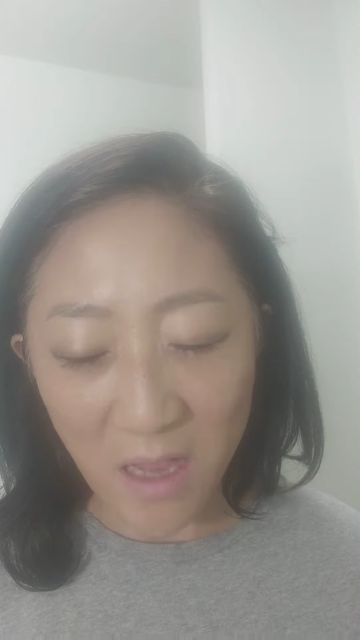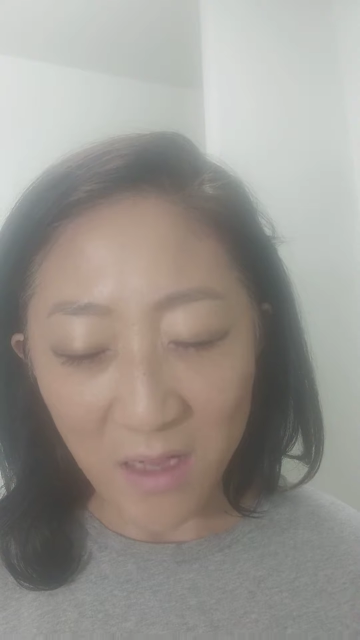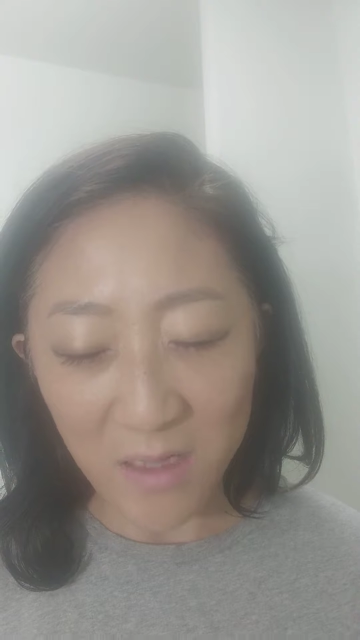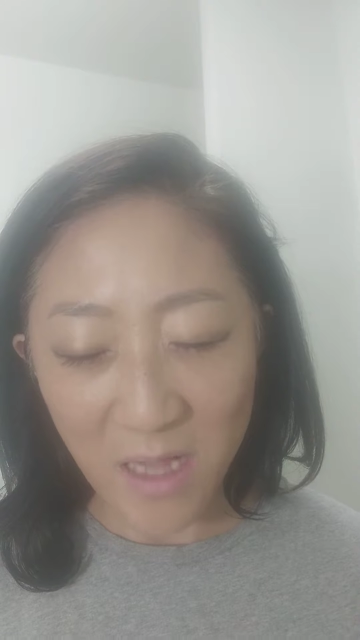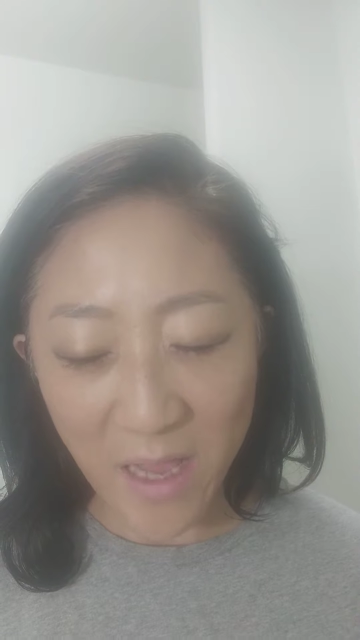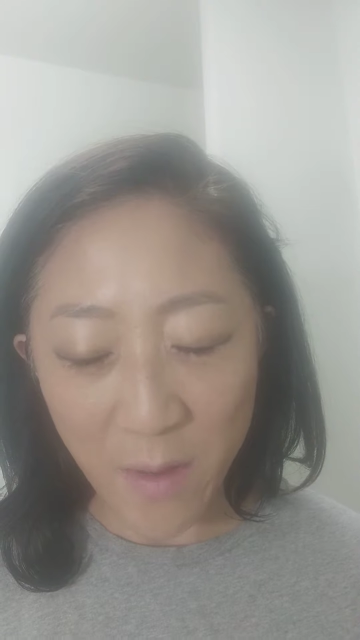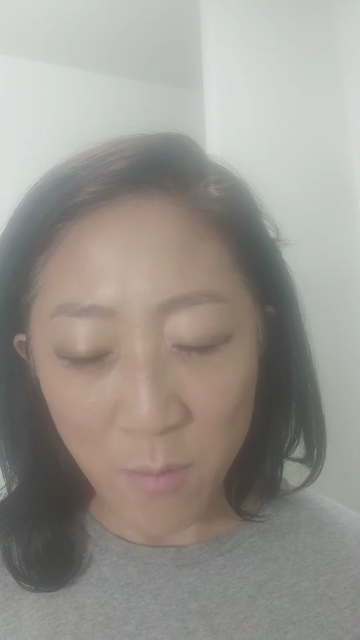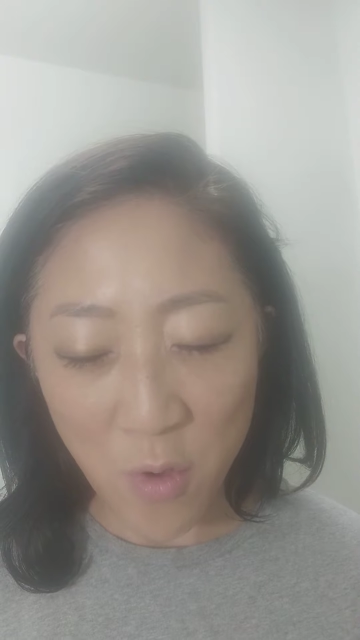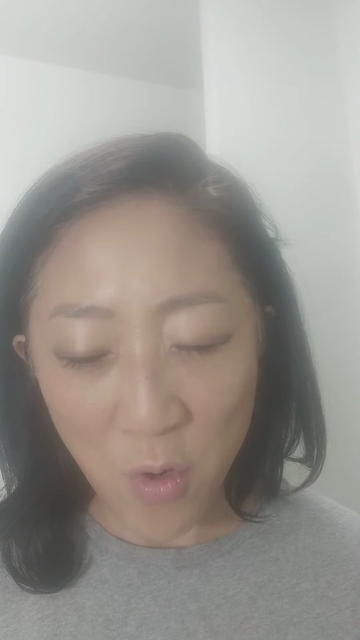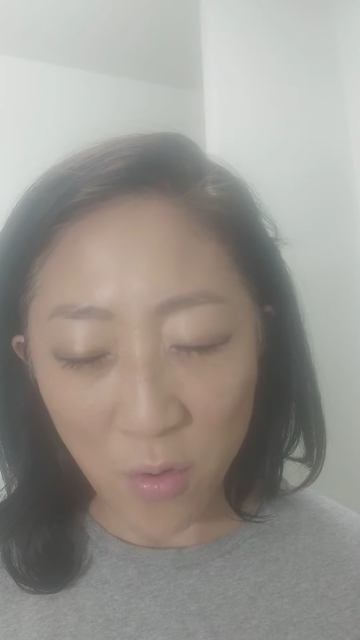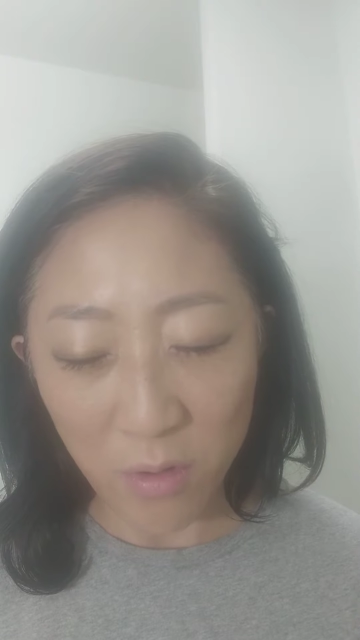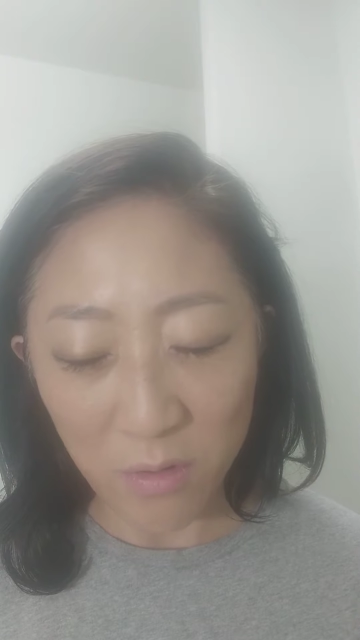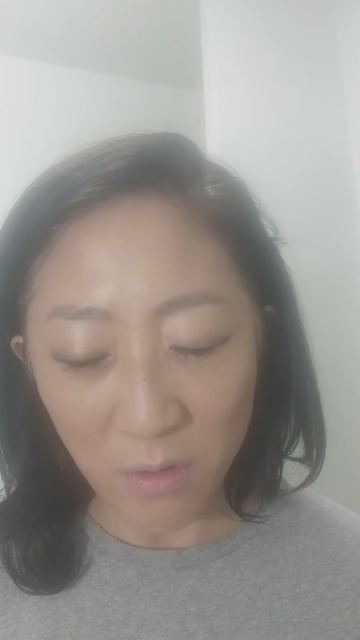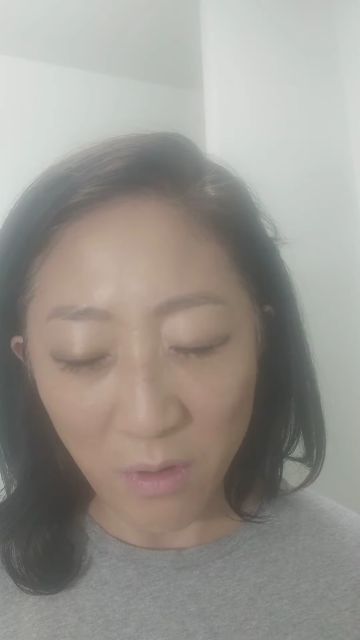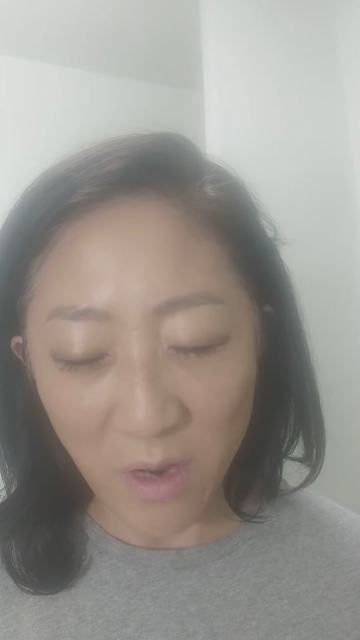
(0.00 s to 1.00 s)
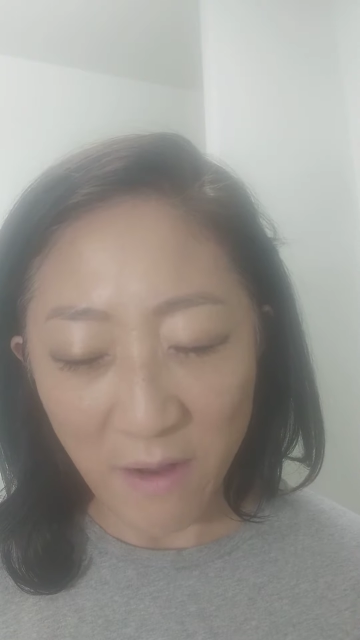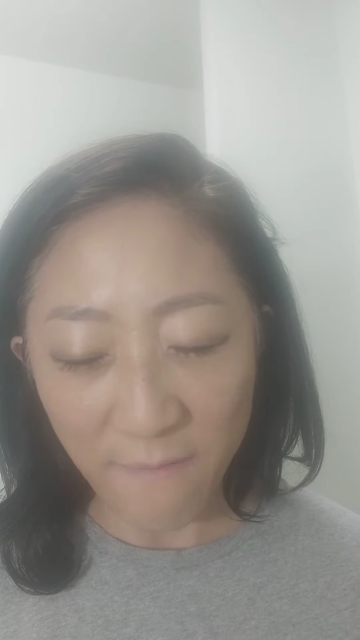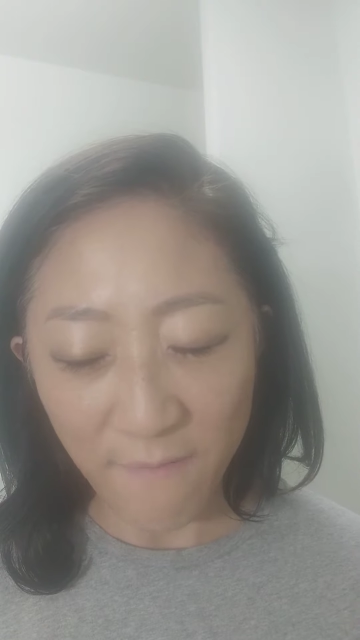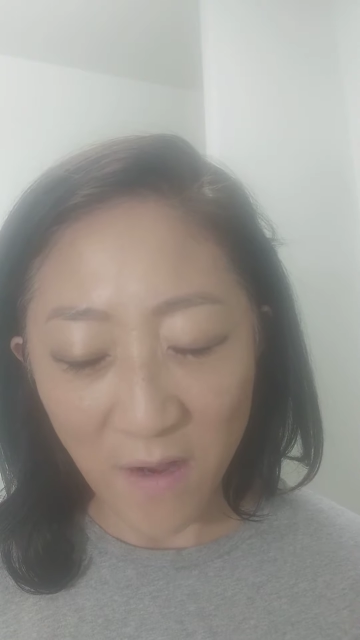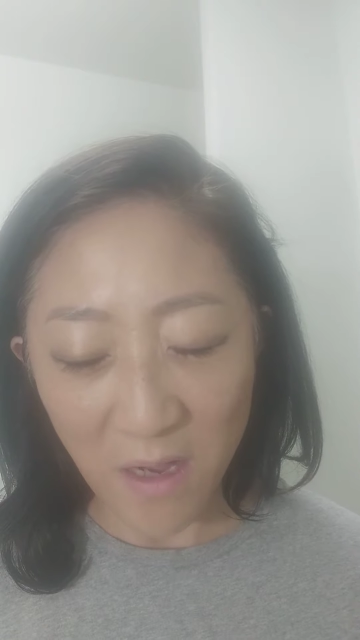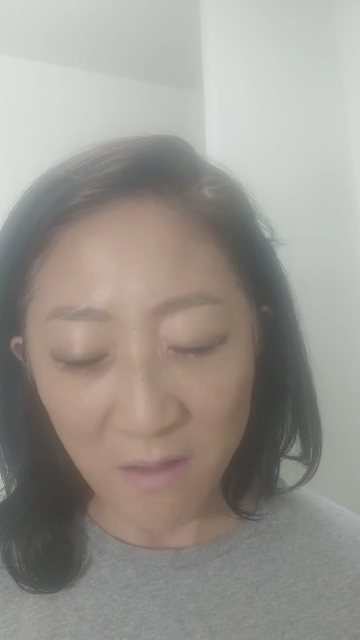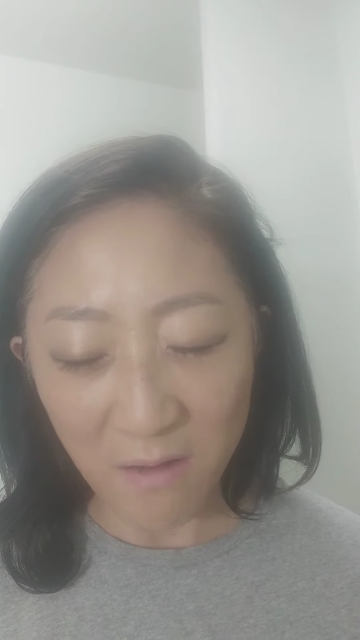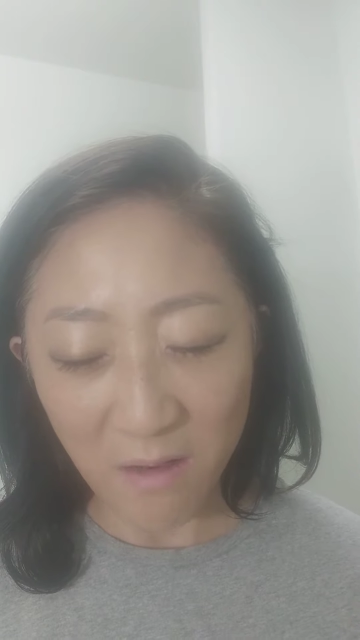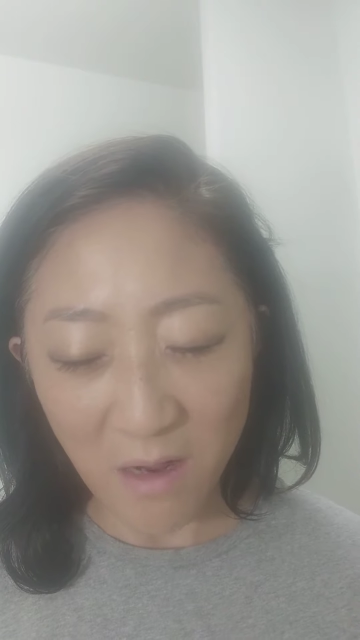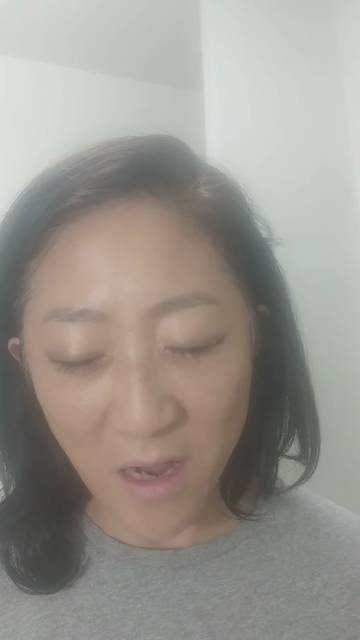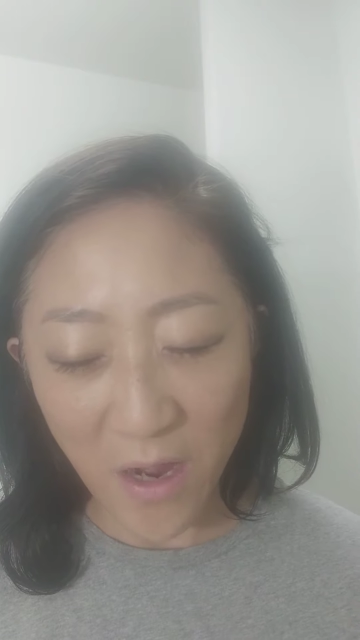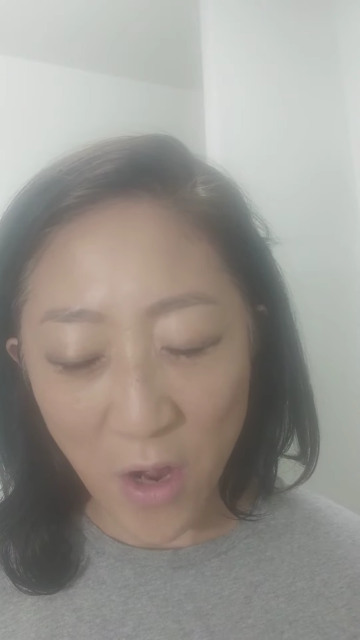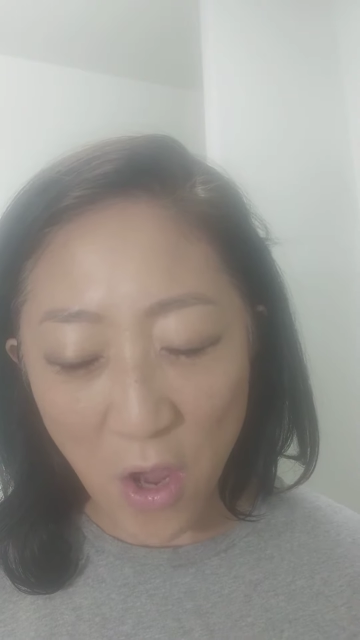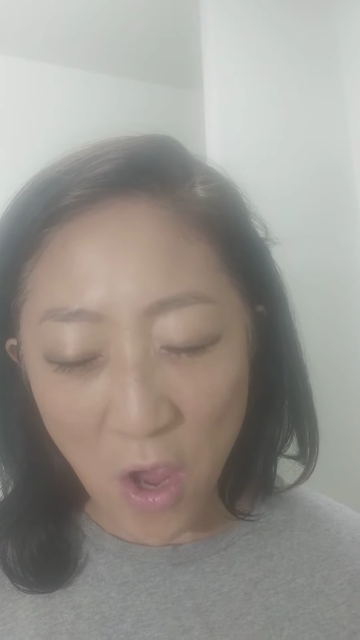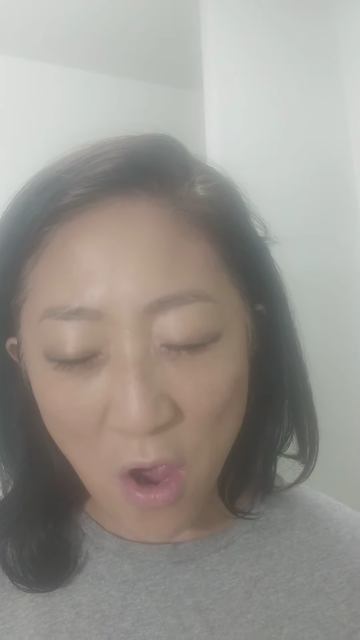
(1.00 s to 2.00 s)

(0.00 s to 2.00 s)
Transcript: claim your glory, Father God,